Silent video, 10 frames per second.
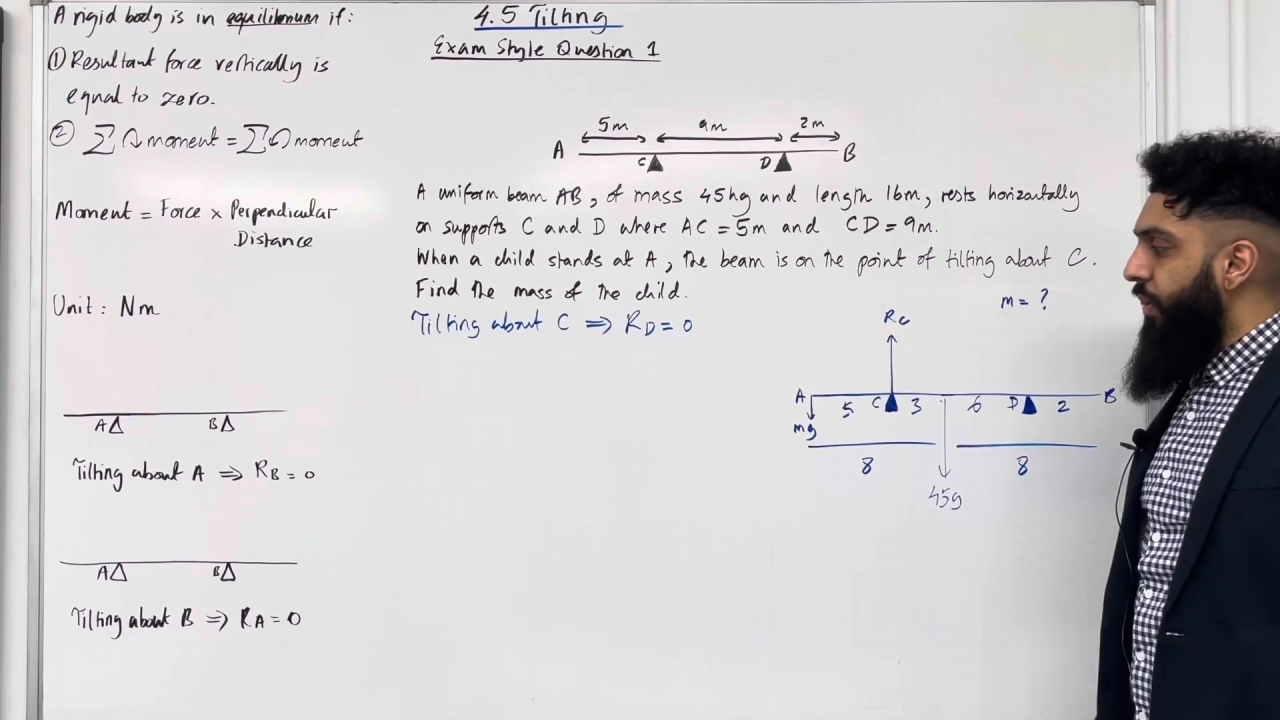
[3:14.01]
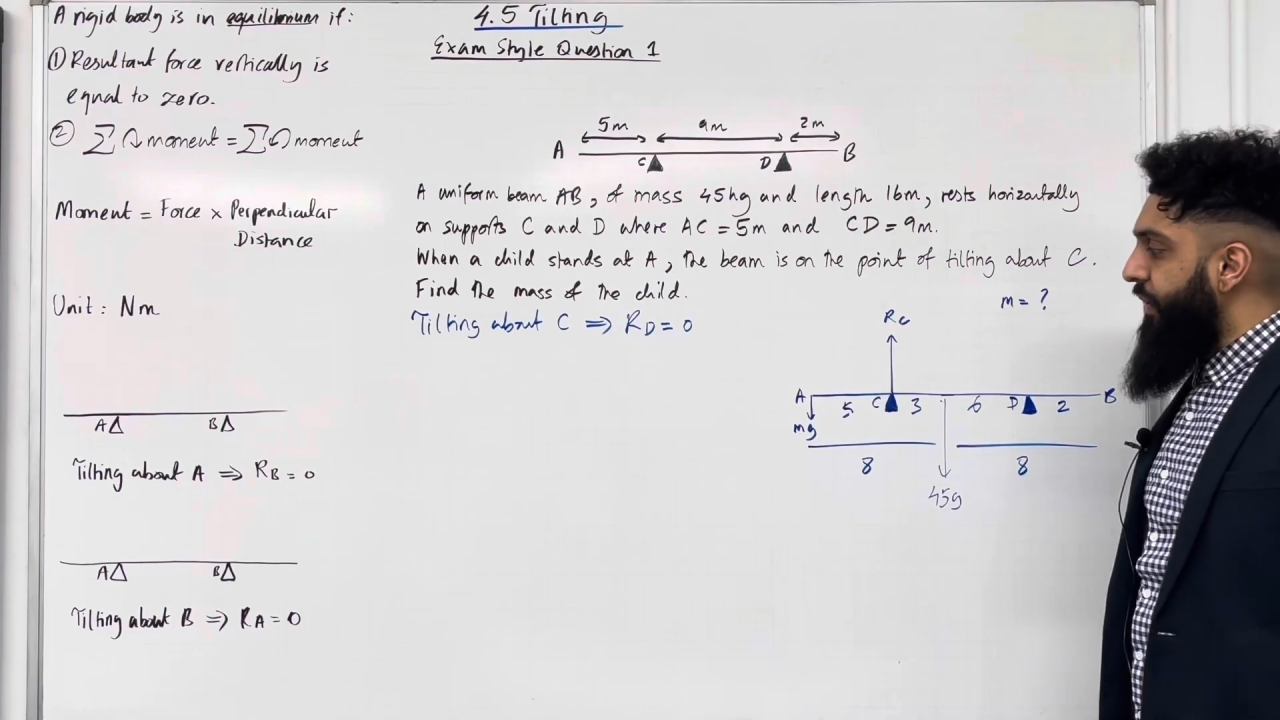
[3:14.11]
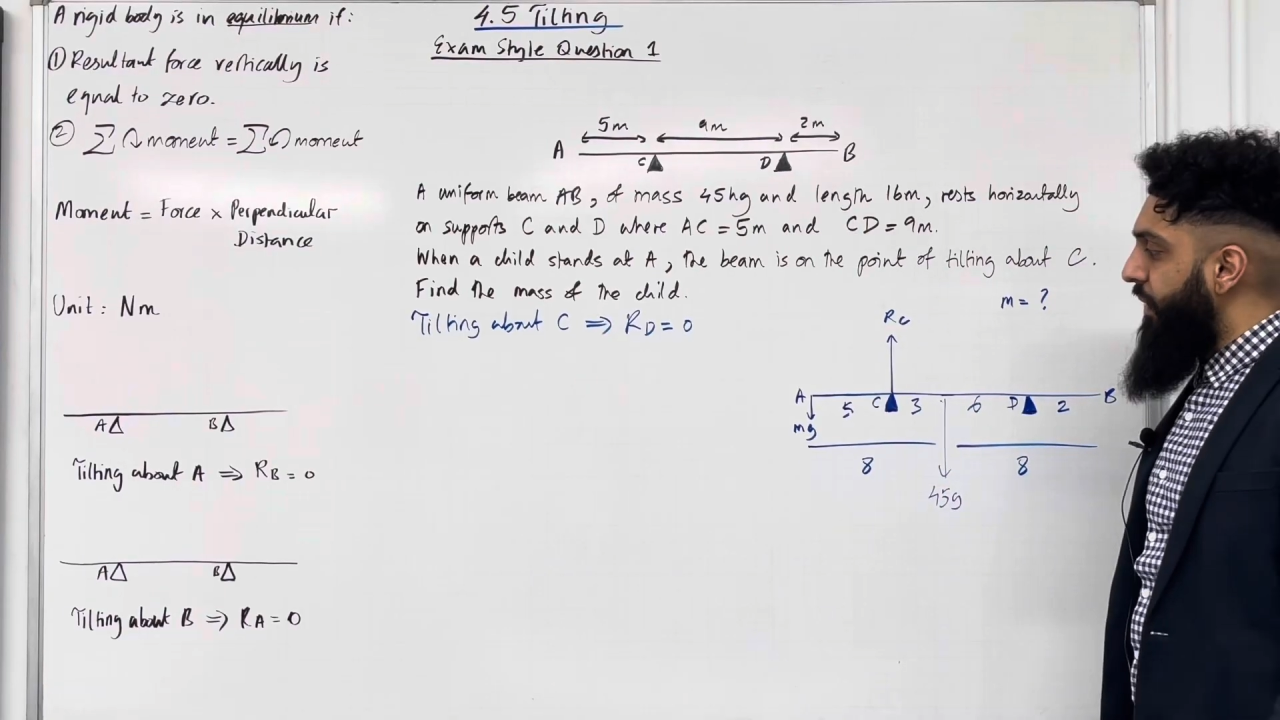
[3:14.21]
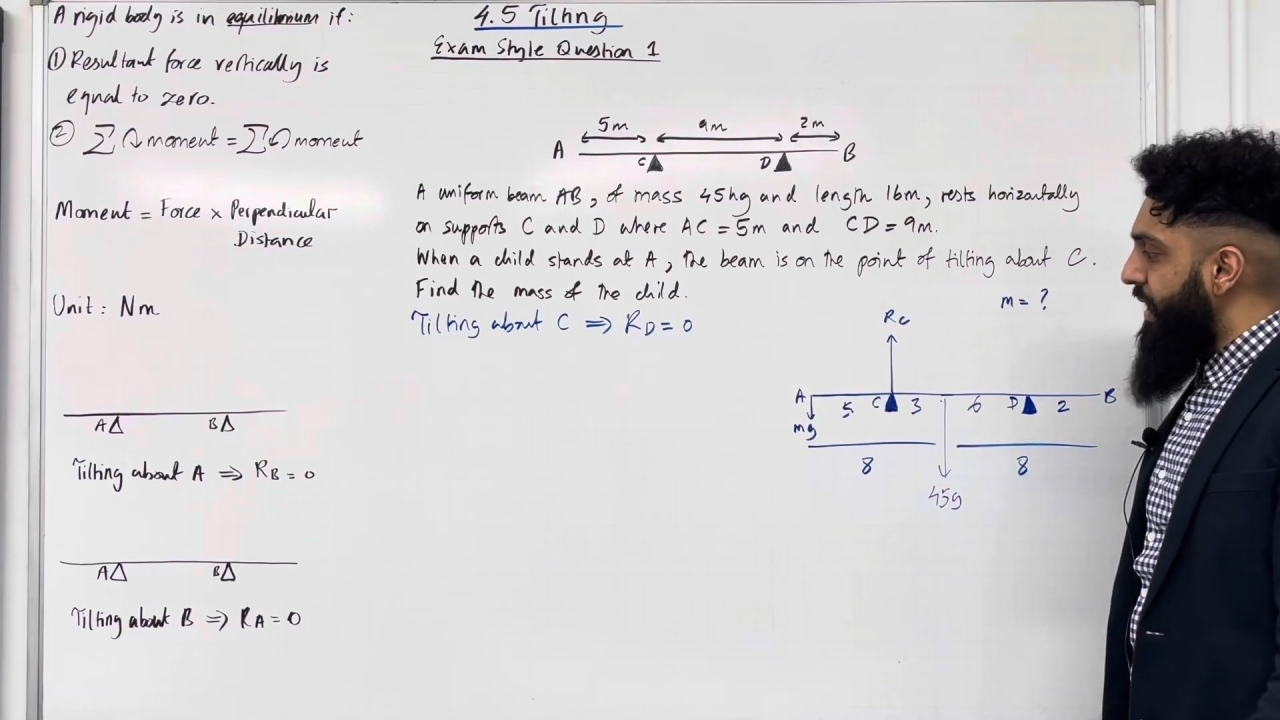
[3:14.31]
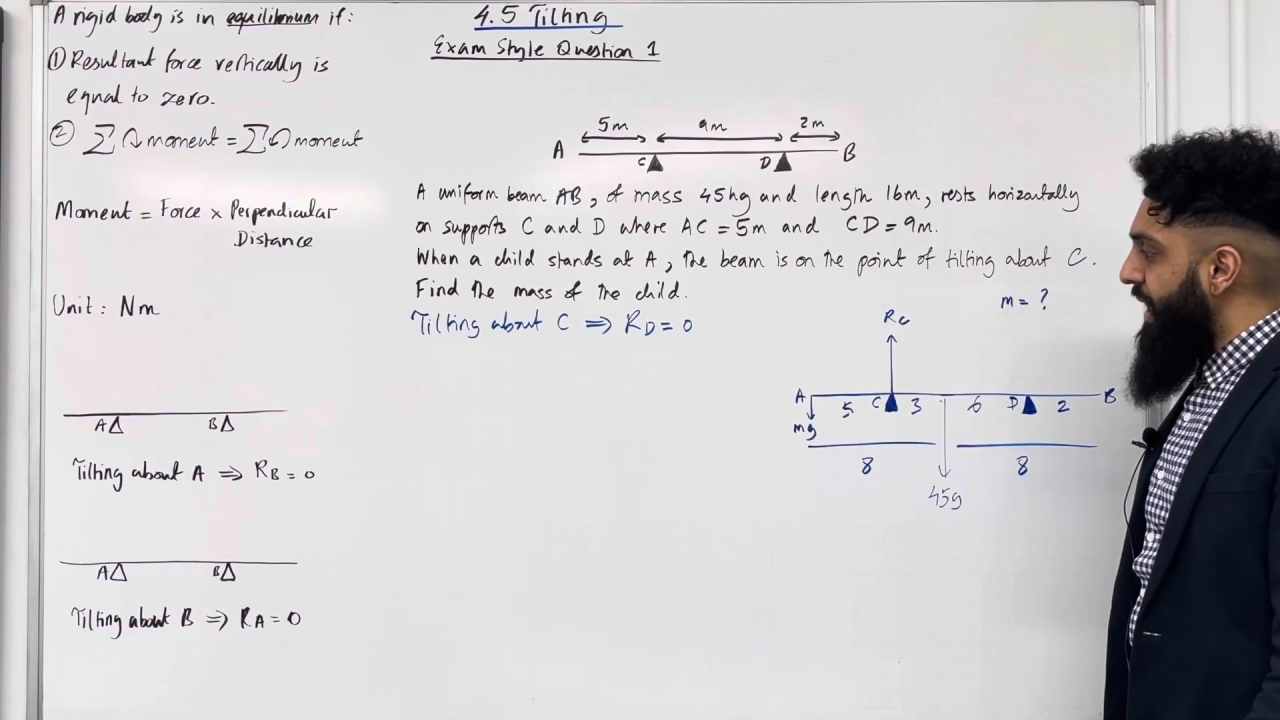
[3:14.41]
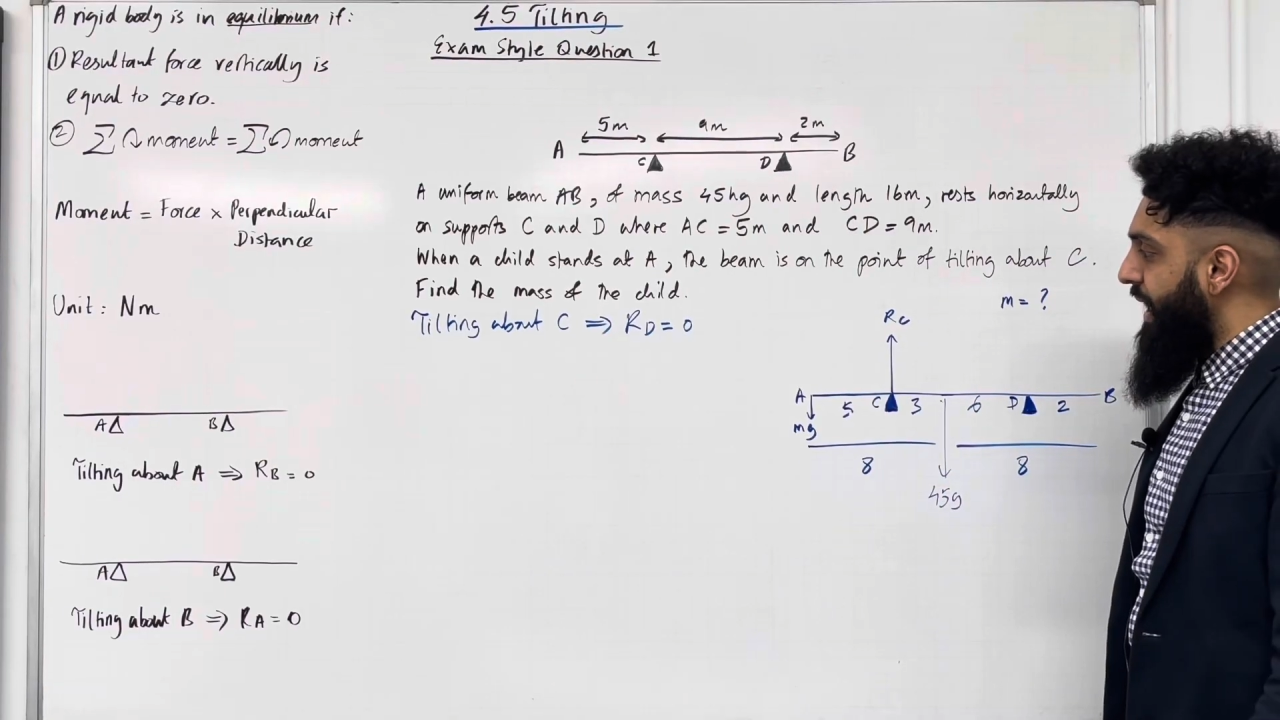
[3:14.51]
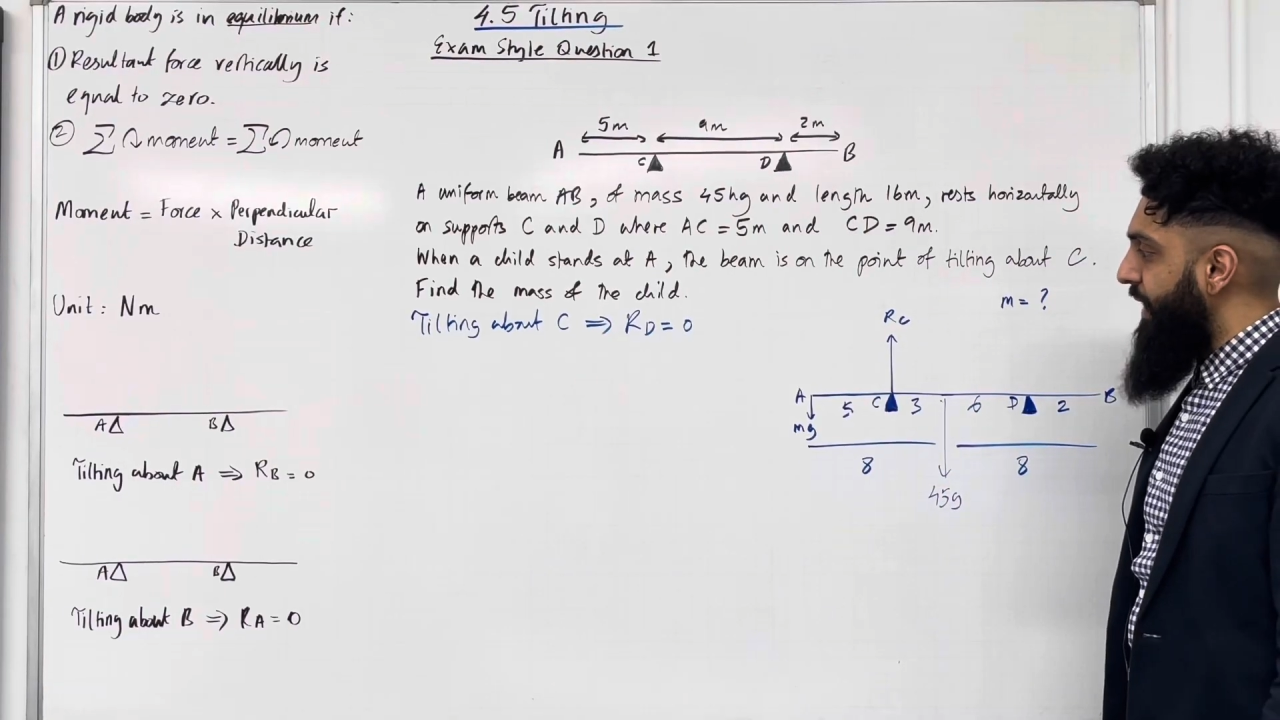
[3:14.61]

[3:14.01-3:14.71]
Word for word: force vertically